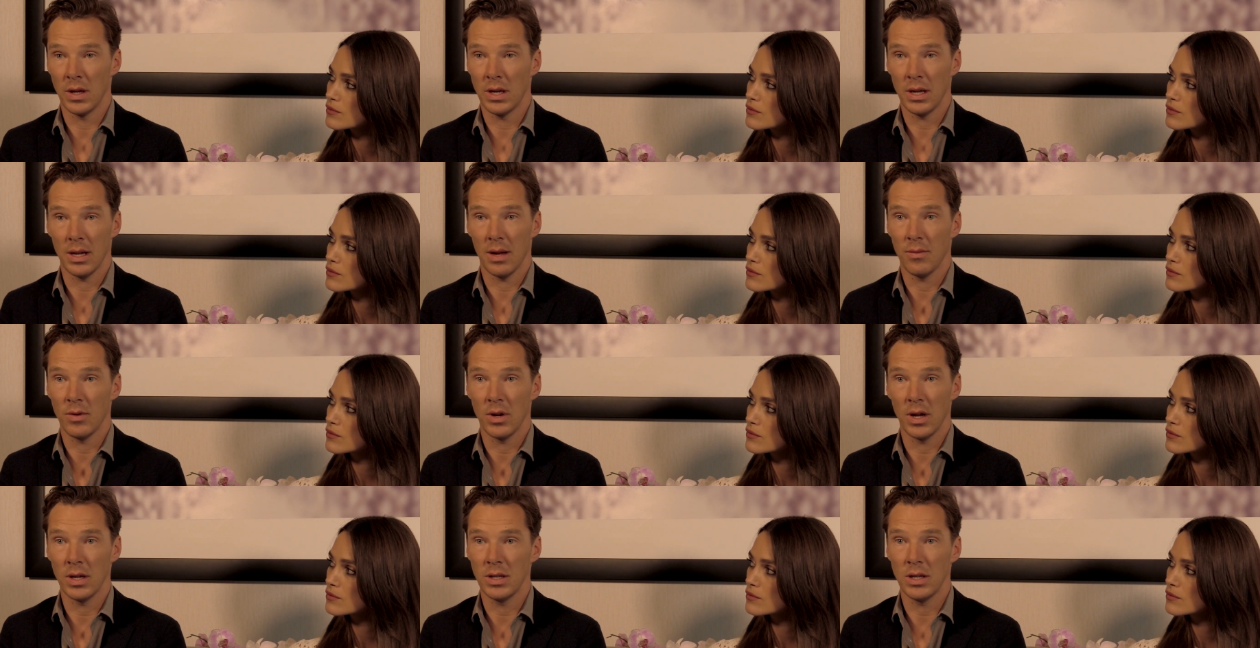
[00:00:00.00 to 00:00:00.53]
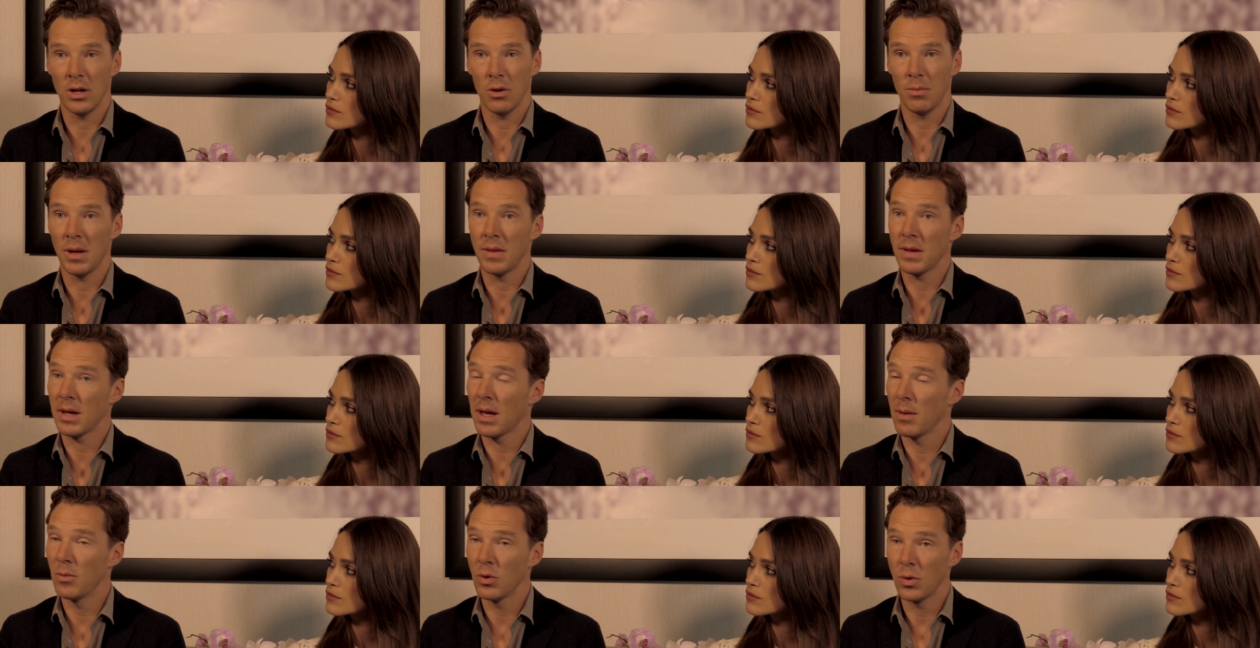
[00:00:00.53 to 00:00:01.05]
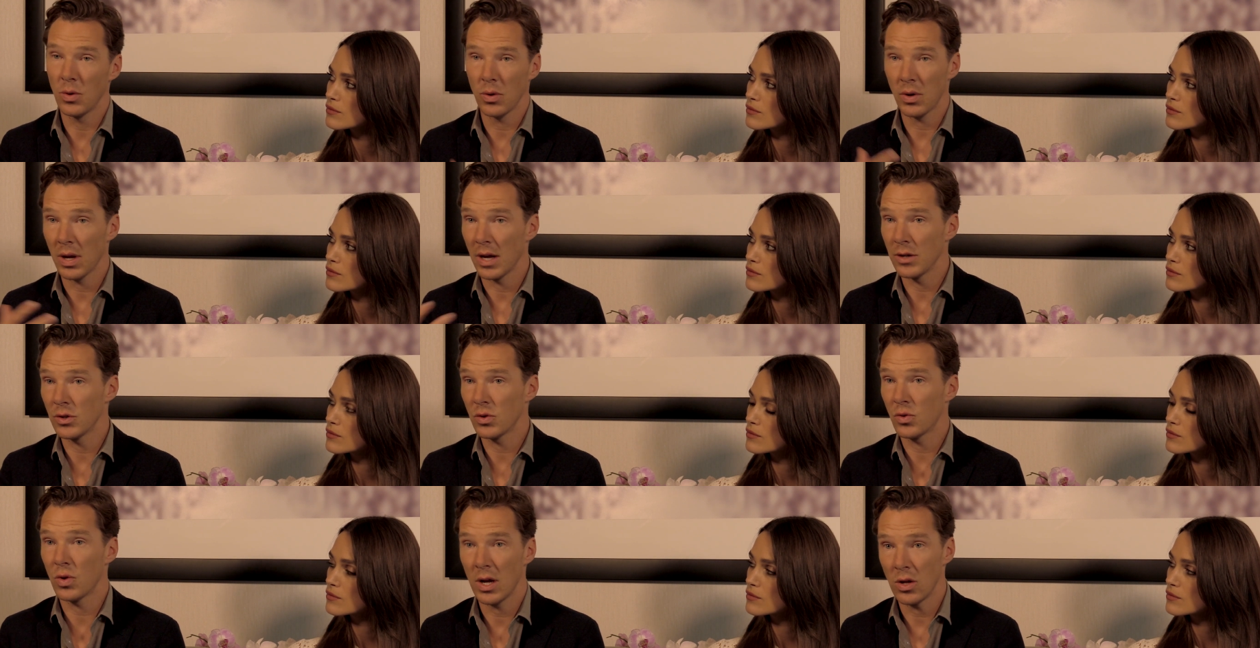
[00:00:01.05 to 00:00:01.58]
Speaker 1: They didn't have an idea about the chemical
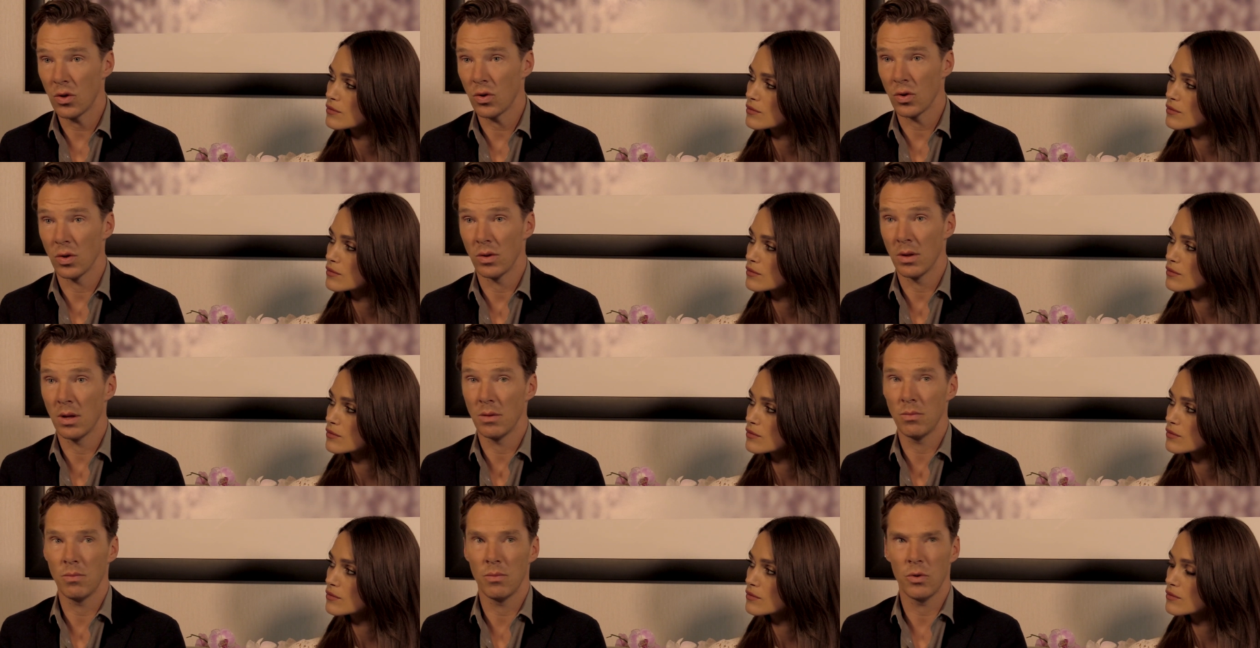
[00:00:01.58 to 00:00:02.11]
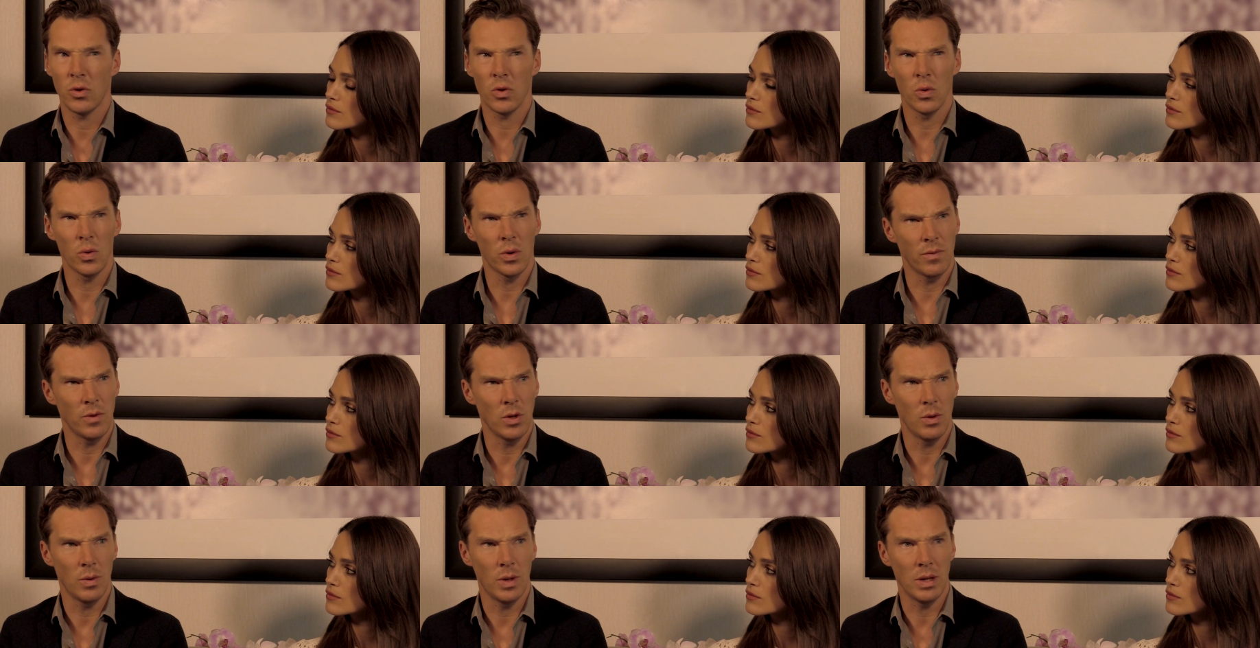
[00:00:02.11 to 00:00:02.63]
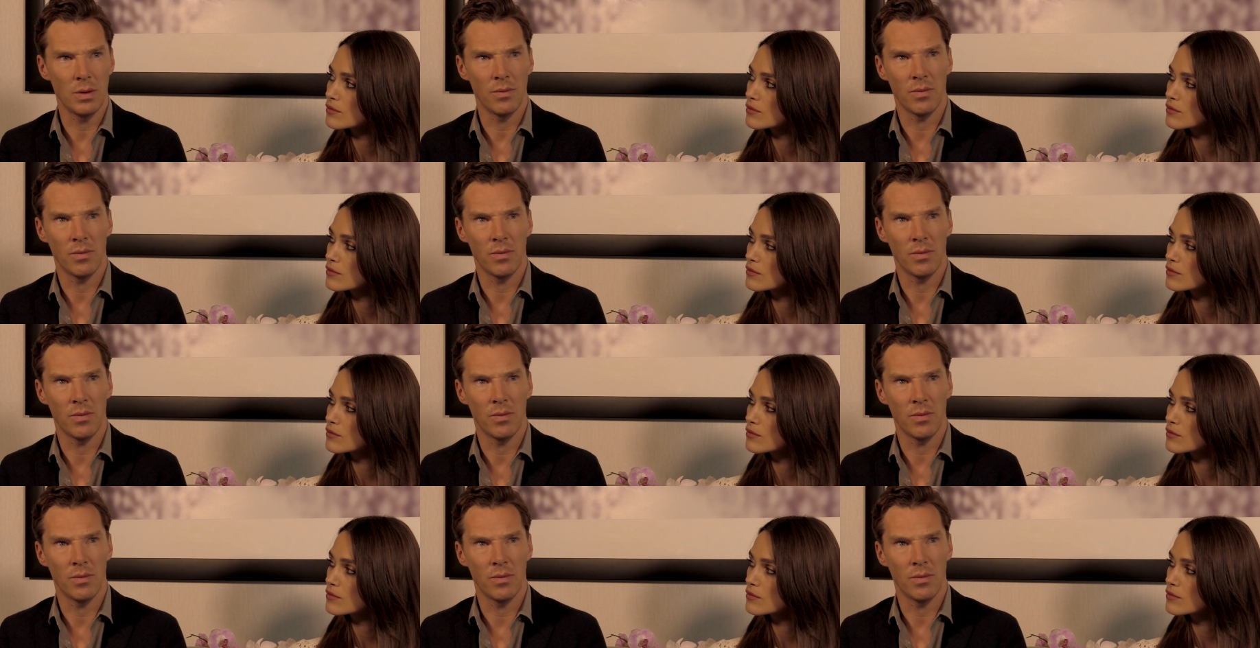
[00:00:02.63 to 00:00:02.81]
castration. They sort of knew he'd